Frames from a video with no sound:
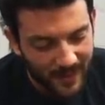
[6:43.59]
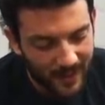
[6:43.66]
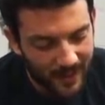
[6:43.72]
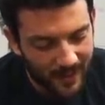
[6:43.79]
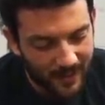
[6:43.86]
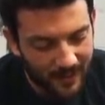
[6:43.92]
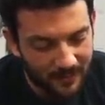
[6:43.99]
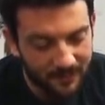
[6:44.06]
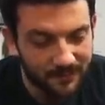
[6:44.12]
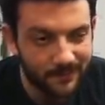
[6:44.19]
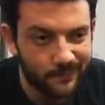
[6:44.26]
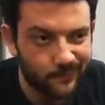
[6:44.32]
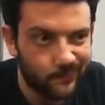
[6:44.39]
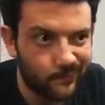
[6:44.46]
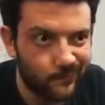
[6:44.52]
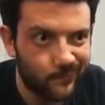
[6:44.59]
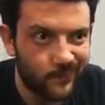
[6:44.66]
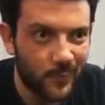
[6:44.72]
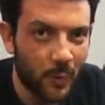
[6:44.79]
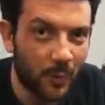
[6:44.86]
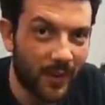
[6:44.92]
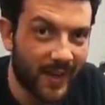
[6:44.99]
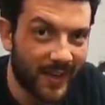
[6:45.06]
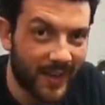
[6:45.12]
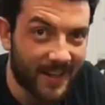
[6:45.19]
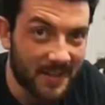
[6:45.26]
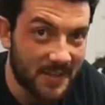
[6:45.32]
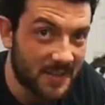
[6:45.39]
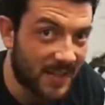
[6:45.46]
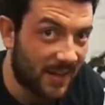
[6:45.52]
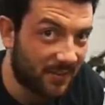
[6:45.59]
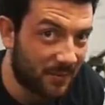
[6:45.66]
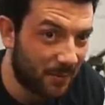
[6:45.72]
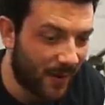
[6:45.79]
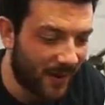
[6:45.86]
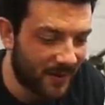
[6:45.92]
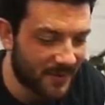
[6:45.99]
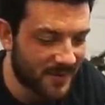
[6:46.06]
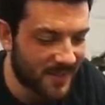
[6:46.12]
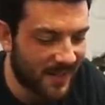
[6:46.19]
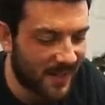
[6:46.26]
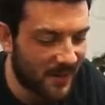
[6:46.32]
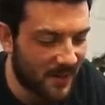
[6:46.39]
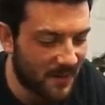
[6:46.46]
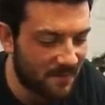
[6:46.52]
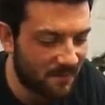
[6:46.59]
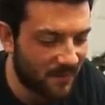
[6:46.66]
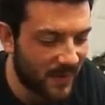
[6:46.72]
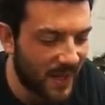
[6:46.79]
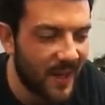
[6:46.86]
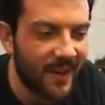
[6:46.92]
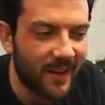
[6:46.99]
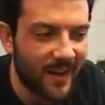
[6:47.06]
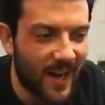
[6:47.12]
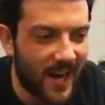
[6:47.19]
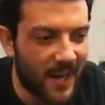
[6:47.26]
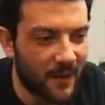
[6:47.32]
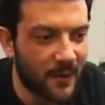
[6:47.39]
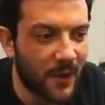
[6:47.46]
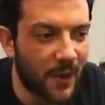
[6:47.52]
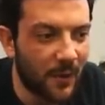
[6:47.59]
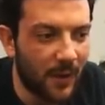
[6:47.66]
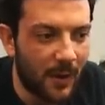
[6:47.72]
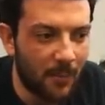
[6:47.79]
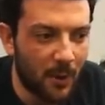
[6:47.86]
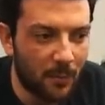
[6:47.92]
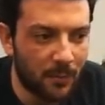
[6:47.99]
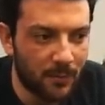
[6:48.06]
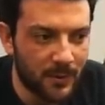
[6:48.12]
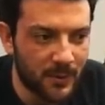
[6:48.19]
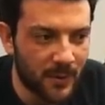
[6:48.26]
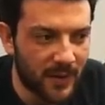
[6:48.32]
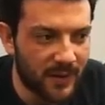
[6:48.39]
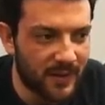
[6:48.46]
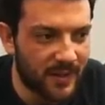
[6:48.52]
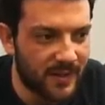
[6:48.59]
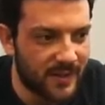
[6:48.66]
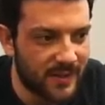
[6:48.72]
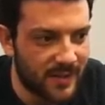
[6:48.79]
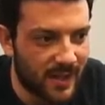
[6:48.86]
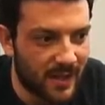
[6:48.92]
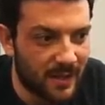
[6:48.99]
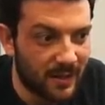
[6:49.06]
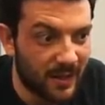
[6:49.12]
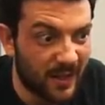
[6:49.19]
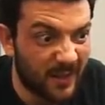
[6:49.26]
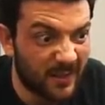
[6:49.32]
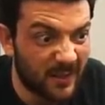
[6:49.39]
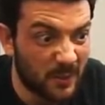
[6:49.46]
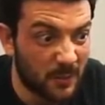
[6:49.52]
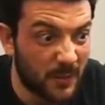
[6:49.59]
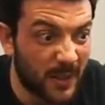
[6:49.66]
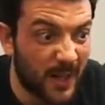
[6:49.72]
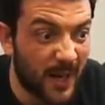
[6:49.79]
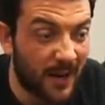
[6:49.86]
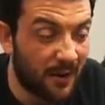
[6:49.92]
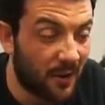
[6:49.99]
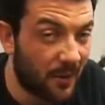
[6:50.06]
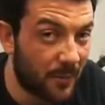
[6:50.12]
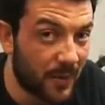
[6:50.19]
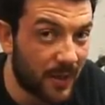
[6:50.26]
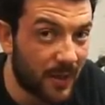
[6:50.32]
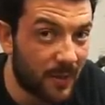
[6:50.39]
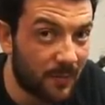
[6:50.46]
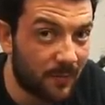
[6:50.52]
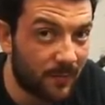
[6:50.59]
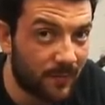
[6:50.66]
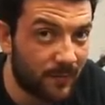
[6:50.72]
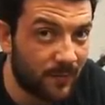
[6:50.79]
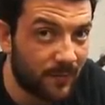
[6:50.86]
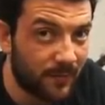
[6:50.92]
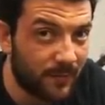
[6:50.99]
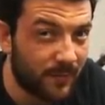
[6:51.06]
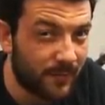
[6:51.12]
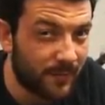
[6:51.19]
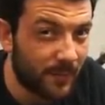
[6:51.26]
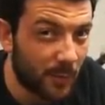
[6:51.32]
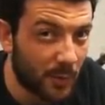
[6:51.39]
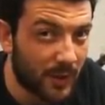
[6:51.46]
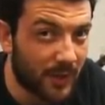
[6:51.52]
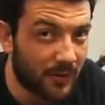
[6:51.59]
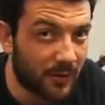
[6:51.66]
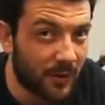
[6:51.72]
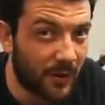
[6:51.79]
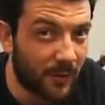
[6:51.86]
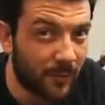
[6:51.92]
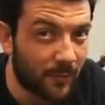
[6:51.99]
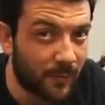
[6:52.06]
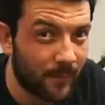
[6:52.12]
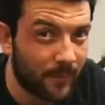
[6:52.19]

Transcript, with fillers: Uh, will that get us seven miles an hour? I don't know. I'm hoping between this and like a little bit higher R P M, we'll get there.